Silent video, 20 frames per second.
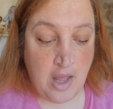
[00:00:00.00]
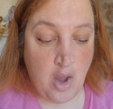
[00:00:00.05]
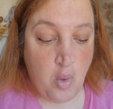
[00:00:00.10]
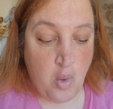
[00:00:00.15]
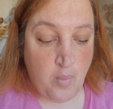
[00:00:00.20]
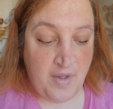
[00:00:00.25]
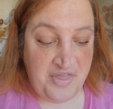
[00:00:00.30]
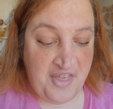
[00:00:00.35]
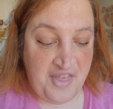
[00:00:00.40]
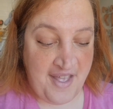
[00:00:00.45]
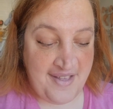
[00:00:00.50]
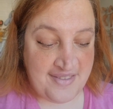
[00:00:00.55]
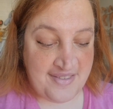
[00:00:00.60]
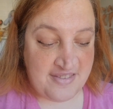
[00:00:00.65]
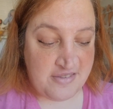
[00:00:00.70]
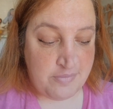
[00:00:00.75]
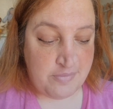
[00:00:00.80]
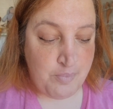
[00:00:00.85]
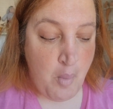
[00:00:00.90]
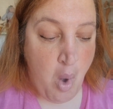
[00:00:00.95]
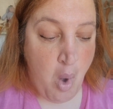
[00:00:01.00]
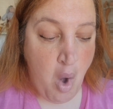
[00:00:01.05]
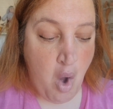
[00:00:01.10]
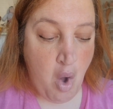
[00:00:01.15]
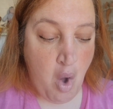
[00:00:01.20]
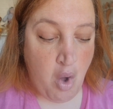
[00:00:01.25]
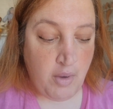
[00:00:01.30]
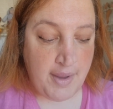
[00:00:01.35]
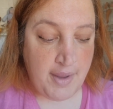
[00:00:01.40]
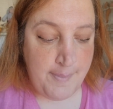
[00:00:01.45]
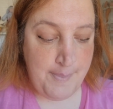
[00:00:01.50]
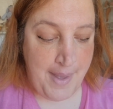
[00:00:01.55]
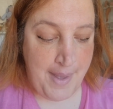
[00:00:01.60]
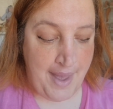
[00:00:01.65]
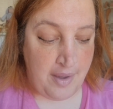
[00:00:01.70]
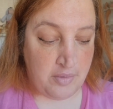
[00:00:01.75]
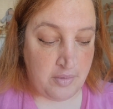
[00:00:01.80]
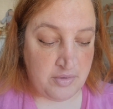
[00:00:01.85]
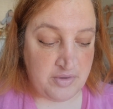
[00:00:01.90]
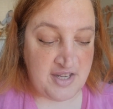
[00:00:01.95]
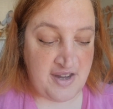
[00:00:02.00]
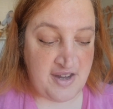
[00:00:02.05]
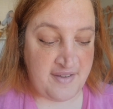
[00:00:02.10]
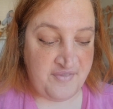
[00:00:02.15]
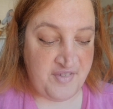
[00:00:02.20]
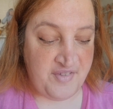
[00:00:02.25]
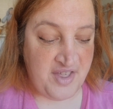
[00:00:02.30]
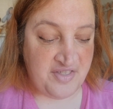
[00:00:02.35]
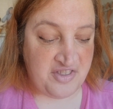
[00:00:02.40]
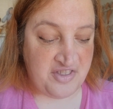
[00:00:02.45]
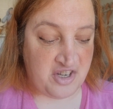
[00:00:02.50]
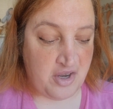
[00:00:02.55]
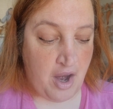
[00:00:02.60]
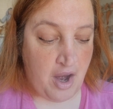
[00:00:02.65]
with a small amount of either